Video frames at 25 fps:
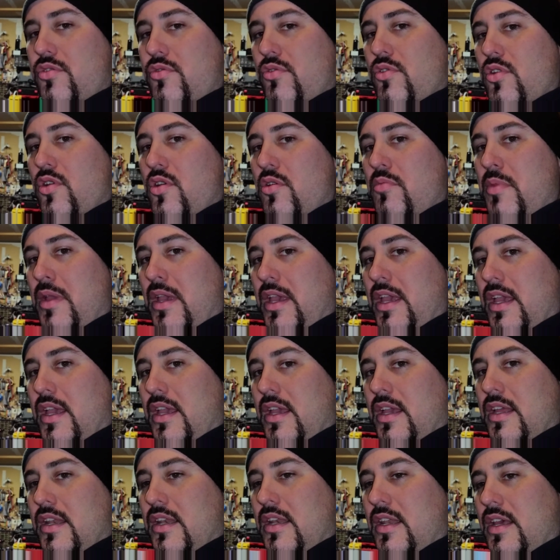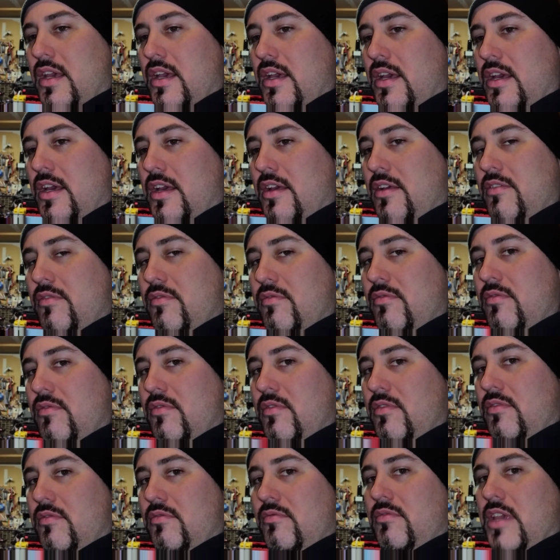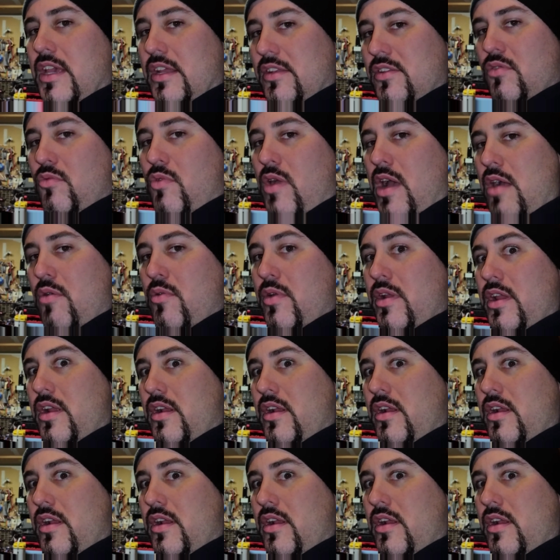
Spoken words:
through them and get to why we're